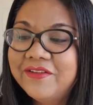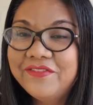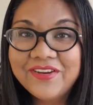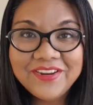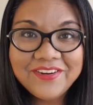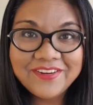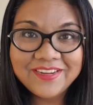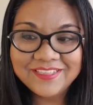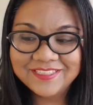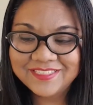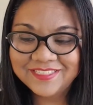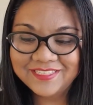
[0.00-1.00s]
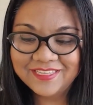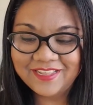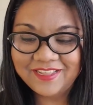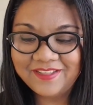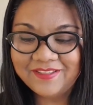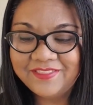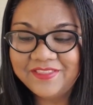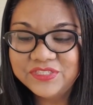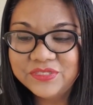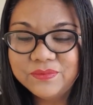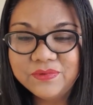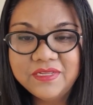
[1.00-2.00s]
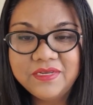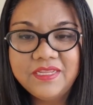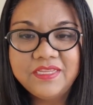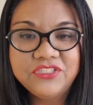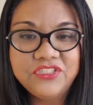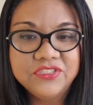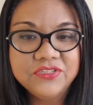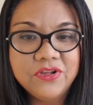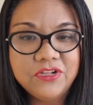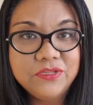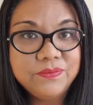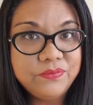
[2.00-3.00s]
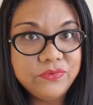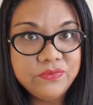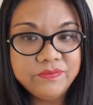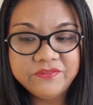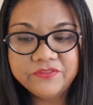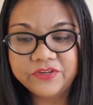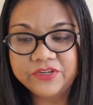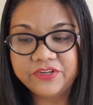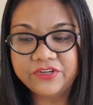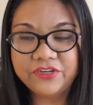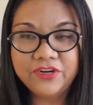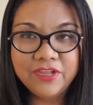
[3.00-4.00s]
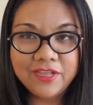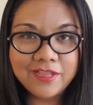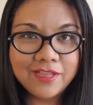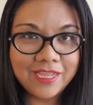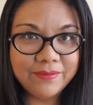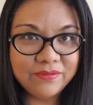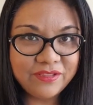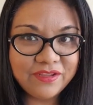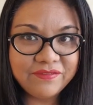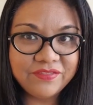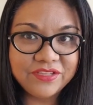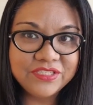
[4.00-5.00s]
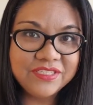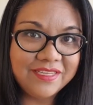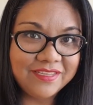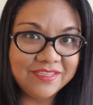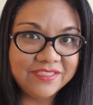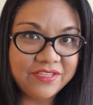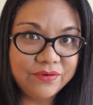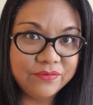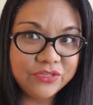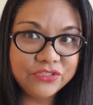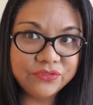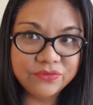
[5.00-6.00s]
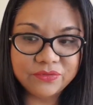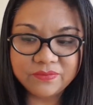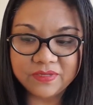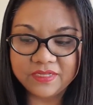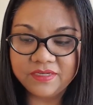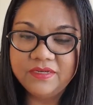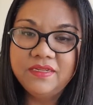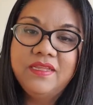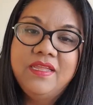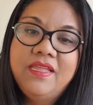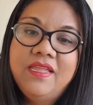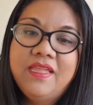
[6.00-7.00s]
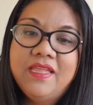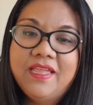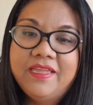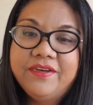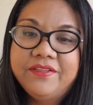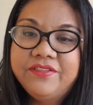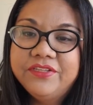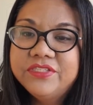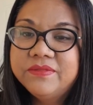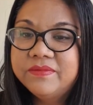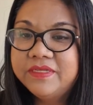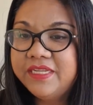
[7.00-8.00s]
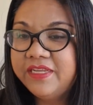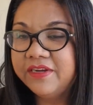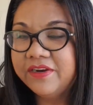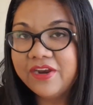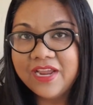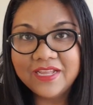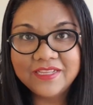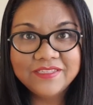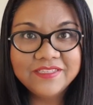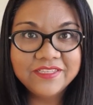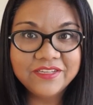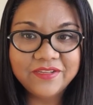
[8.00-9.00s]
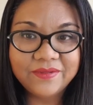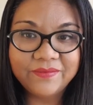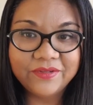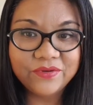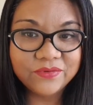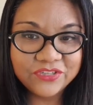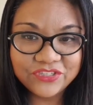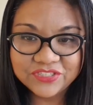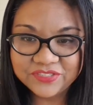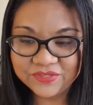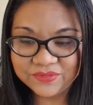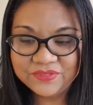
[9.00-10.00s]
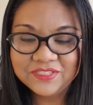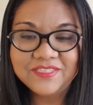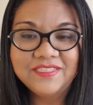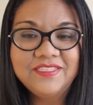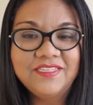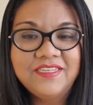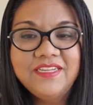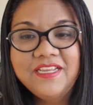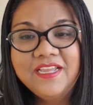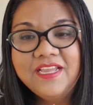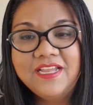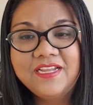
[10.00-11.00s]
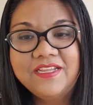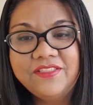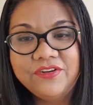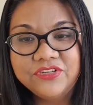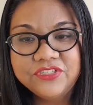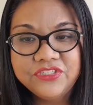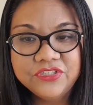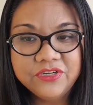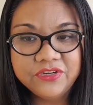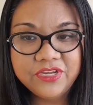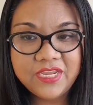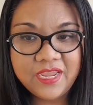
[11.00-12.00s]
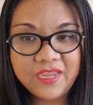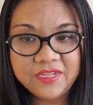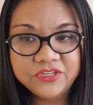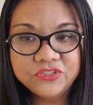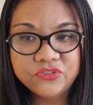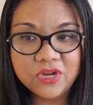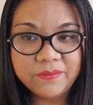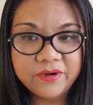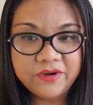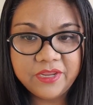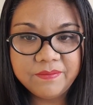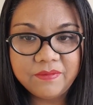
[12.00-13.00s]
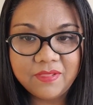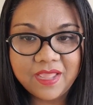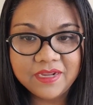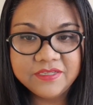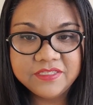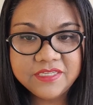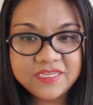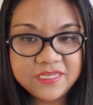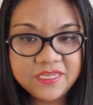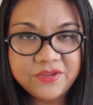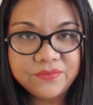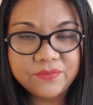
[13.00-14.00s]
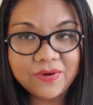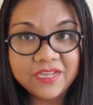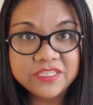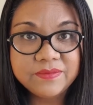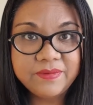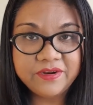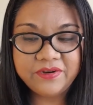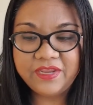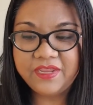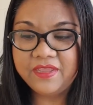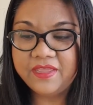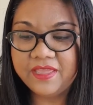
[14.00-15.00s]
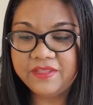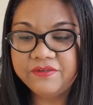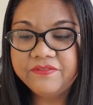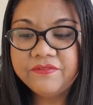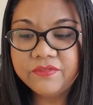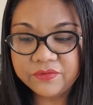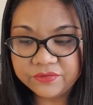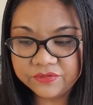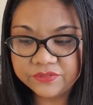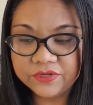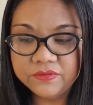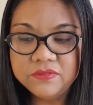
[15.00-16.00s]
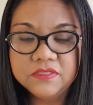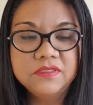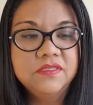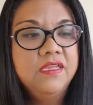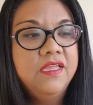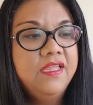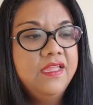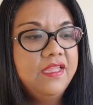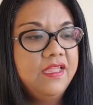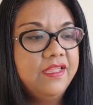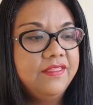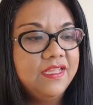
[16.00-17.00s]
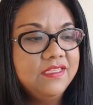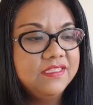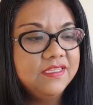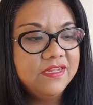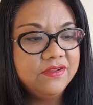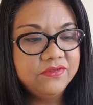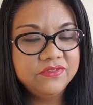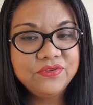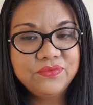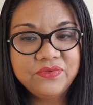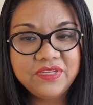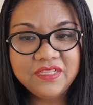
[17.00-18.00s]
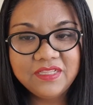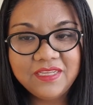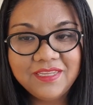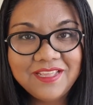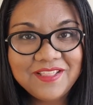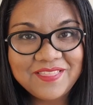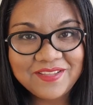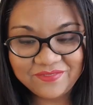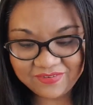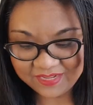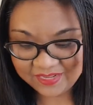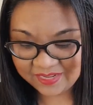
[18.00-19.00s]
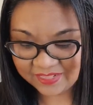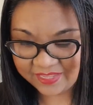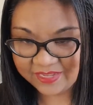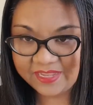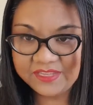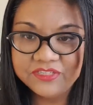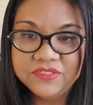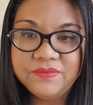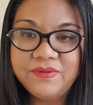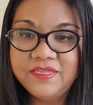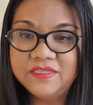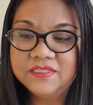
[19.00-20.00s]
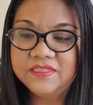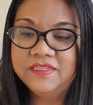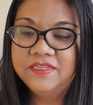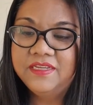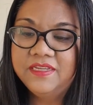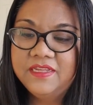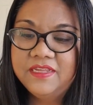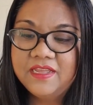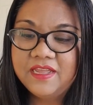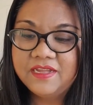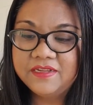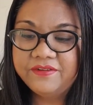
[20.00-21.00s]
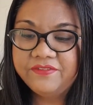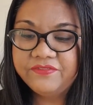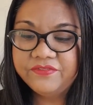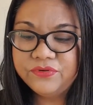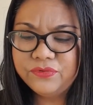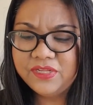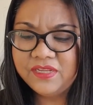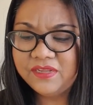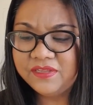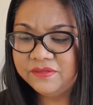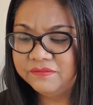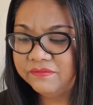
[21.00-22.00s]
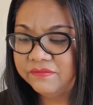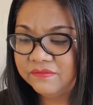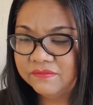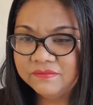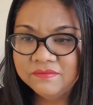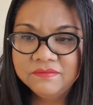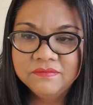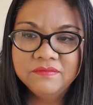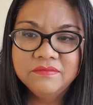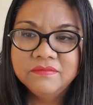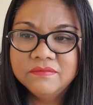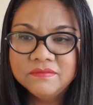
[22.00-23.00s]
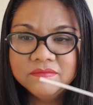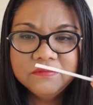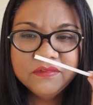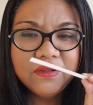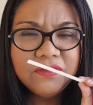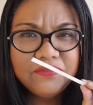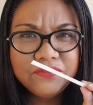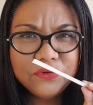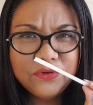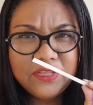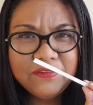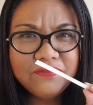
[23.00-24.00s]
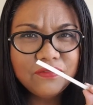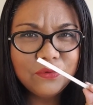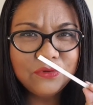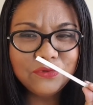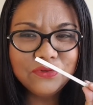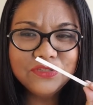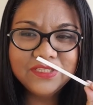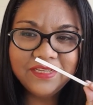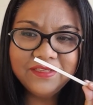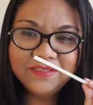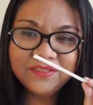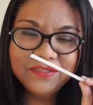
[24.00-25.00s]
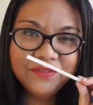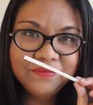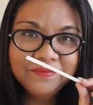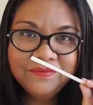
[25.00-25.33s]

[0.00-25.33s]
fragrance. Uh, this one is just called Boum for Her. I believe this is the original one. And this one here has some gorgeous notes listed. Uh, there's sugar cane, strawberry, black tea, raspberry, and floral notes. And that sounds really lovely, like a sweet, uh, fruity, fruity floral scent.